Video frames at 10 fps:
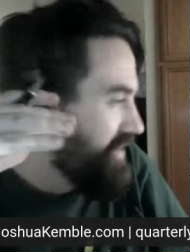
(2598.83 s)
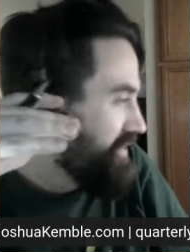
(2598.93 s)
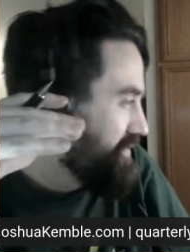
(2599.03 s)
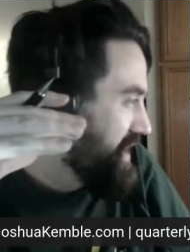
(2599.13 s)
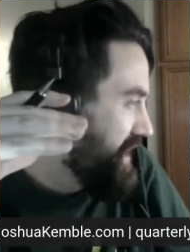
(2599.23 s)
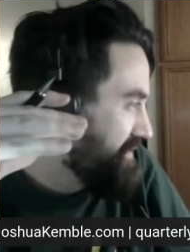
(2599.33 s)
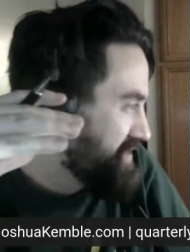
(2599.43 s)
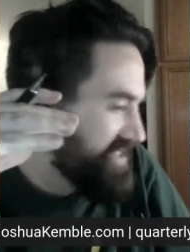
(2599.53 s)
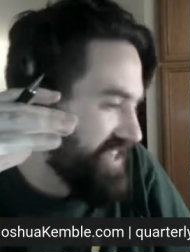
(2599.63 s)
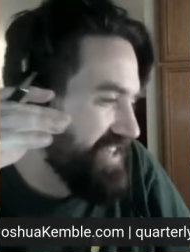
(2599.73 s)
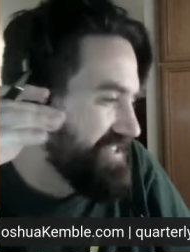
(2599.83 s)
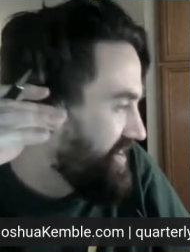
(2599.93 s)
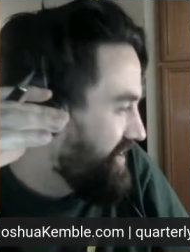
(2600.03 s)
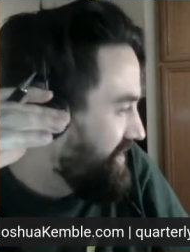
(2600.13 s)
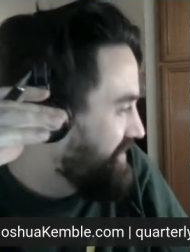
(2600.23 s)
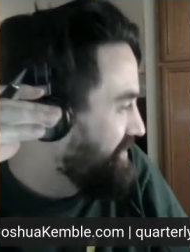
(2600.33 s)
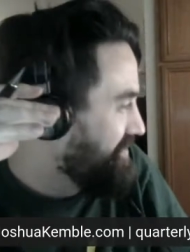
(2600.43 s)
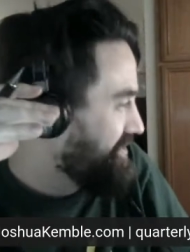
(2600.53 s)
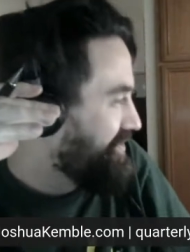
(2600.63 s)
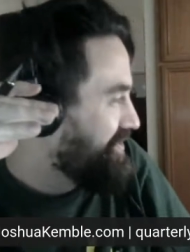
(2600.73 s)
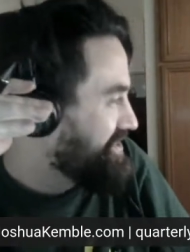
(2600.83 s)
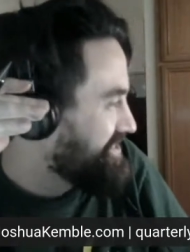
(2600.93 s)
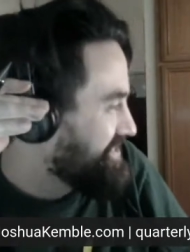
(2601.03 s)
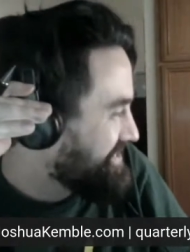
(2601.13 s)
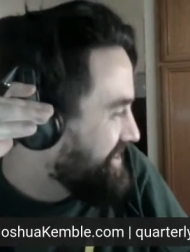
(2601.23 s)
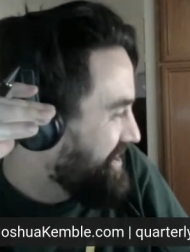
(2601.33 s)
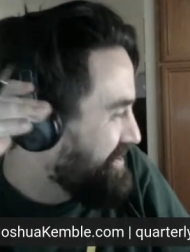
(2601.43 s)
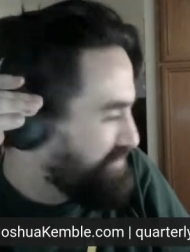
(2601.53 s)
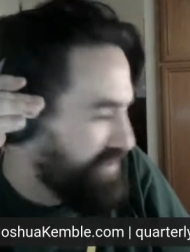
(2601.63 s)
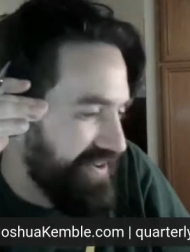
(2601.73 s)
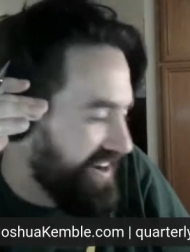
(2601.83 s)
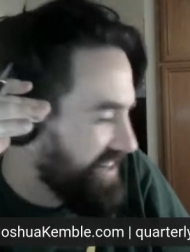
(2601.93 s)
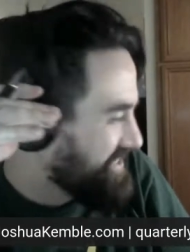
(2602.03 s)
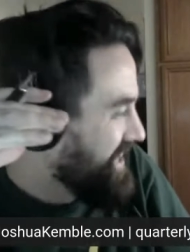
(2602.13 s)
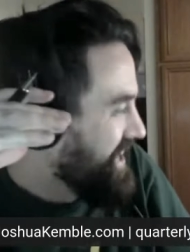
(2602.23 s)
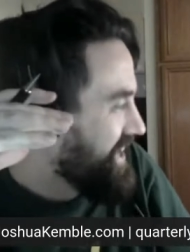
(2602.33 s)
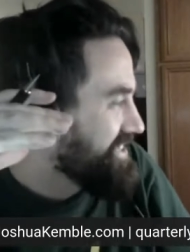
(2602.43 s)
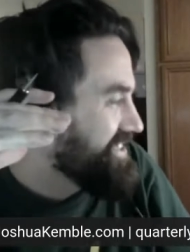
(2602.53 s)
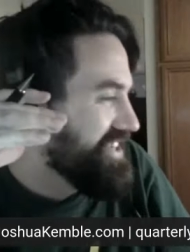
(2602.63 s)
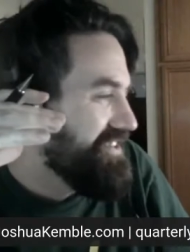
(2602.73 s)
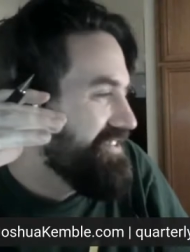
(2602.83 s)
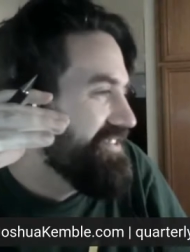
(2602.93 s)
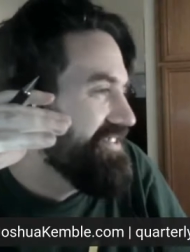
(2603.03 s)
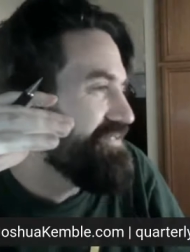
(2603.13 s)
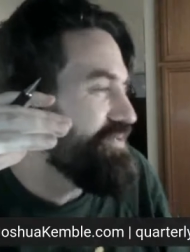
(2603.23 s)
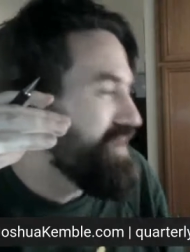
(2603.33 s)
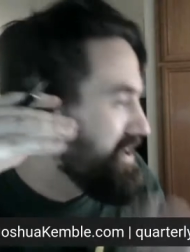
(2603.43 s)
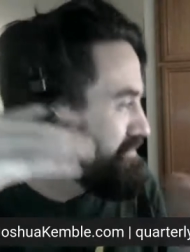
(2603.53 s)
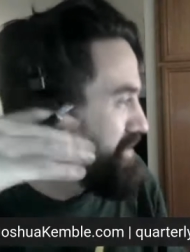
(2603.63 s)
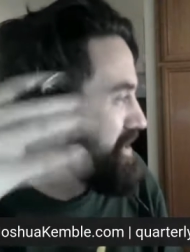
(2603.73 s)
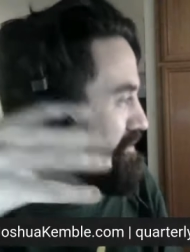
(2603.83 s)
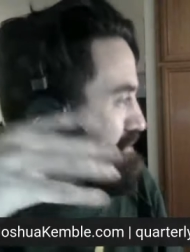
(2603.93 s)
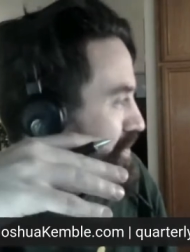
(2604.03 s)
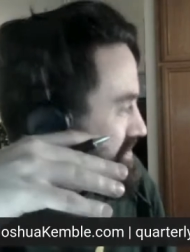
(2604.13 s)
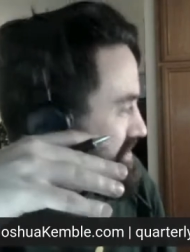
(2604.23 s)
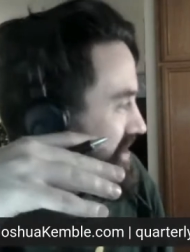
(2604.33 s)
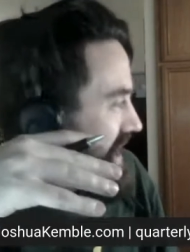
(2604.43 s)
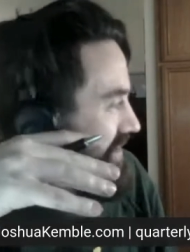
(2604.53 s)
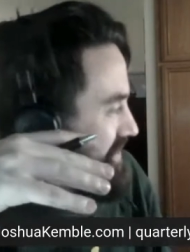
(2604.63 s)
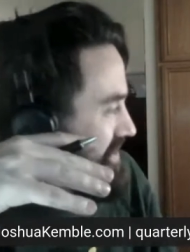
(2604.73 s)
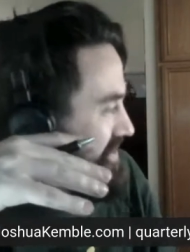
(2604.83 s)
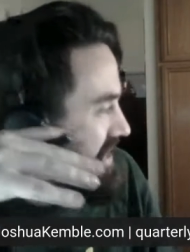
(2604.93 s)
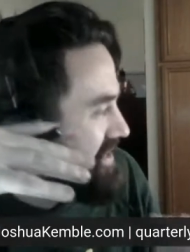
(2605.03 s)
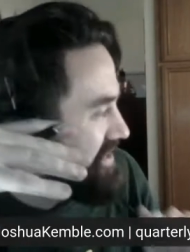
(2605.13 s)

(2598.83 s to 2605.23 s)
we have to tend to our own horses. Oh, poor us. And it's like, no. We'd be the person having to tend to the